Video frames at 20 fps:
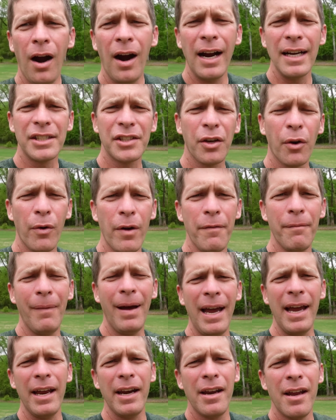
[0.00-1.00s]
All right, so we've
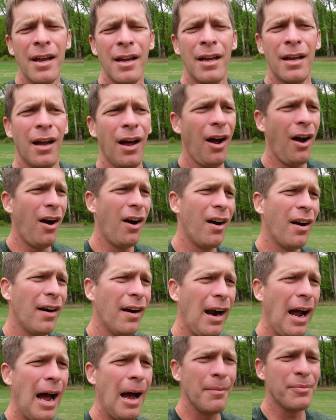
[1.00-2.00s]
made
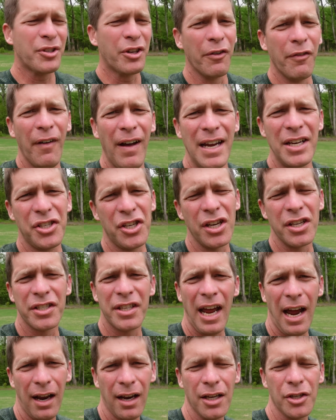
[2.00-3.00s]
our
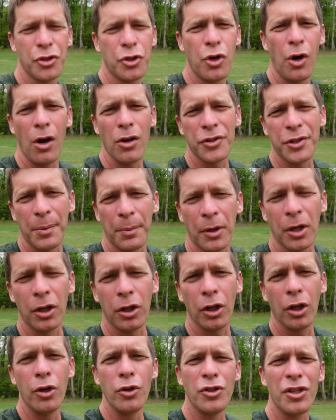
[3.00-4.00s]
observations. Now let's draw some
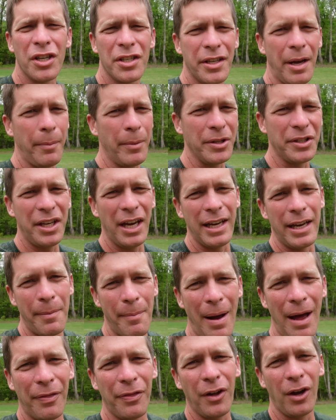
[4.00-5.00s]
conclusions. I'm gonna tell you
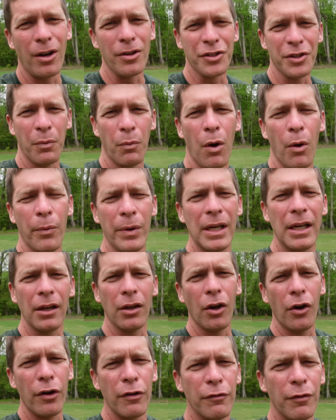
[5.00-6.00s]
my thoughts and what we
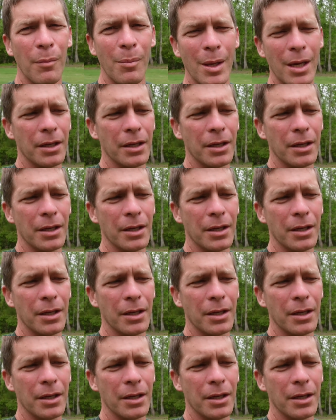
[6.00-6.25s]
can learn from